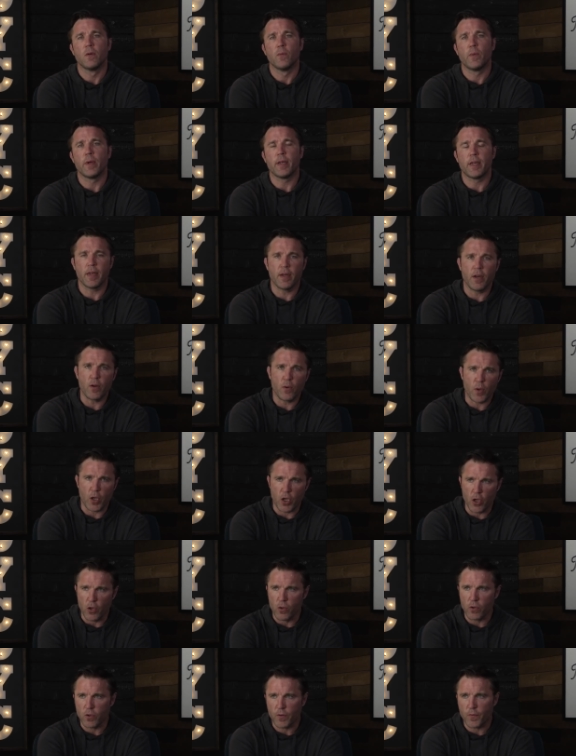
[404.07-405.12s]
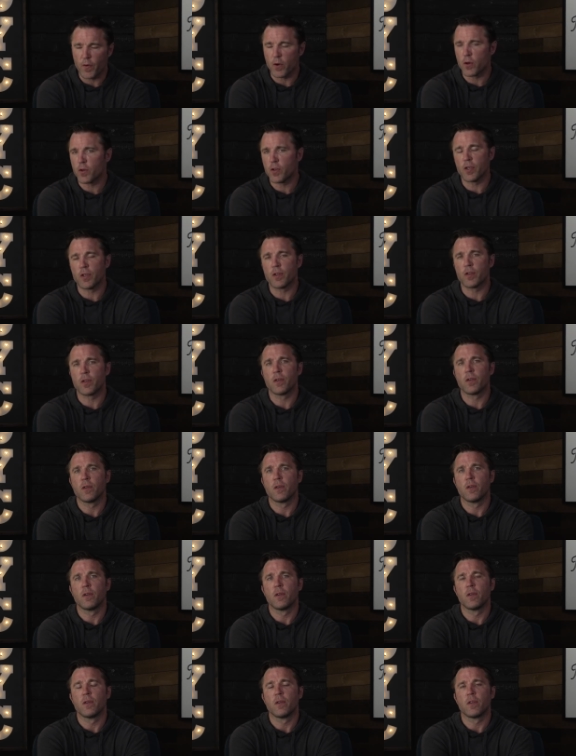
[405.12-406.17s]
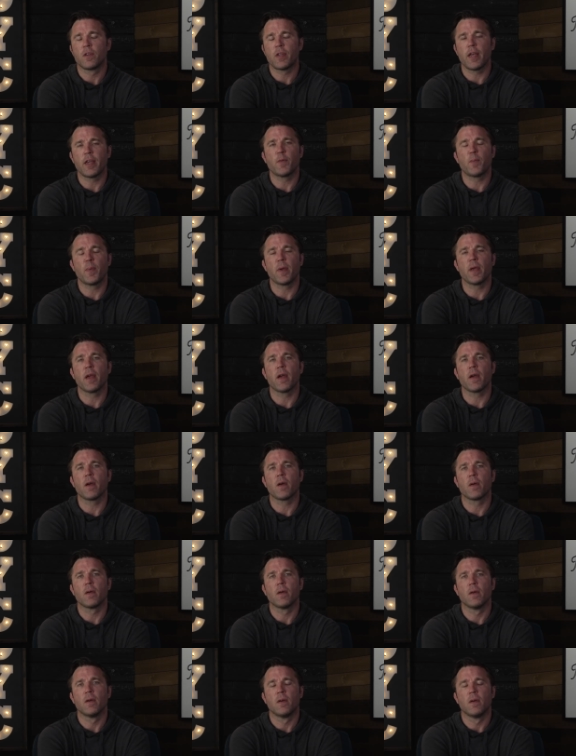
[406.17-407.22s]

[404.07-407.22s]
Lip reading: We did do Hughes versus St. Pierre.